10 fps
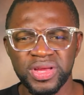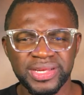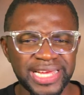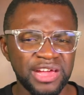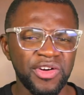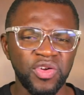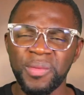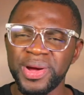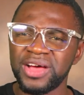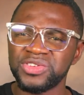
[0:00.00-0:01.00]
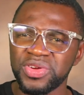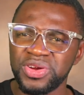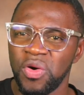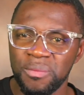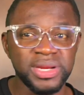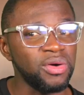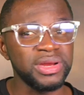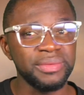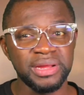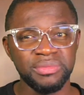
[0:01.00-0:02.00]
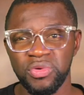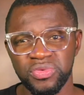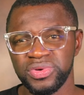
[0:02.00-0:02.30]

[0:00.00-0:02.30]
se yin fa no mo ya sori no me de wo de minim o